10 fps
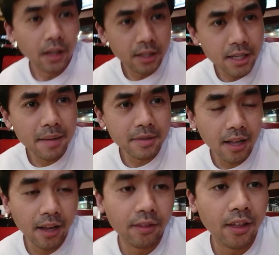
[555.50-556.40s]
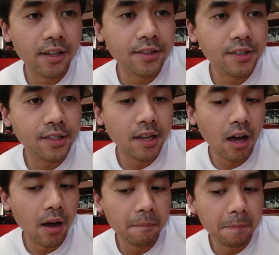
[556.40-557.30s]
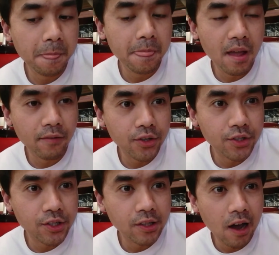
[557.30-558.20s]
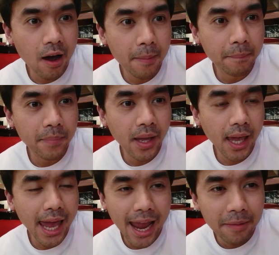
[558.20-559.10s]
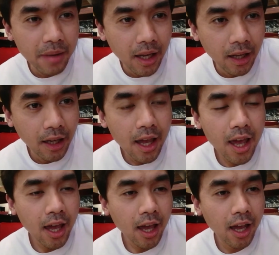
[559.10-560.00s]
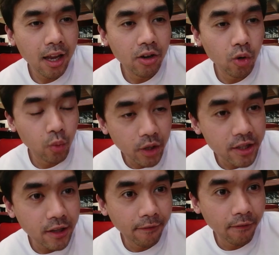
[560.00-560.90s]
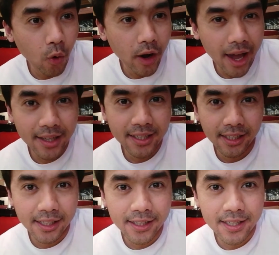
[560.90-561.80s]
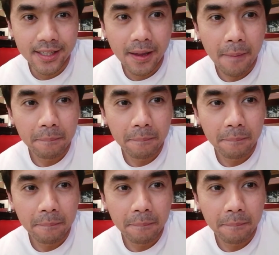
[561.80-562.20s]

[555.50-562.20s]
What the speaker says: In times like this, never stop aiming and reaching for excellence,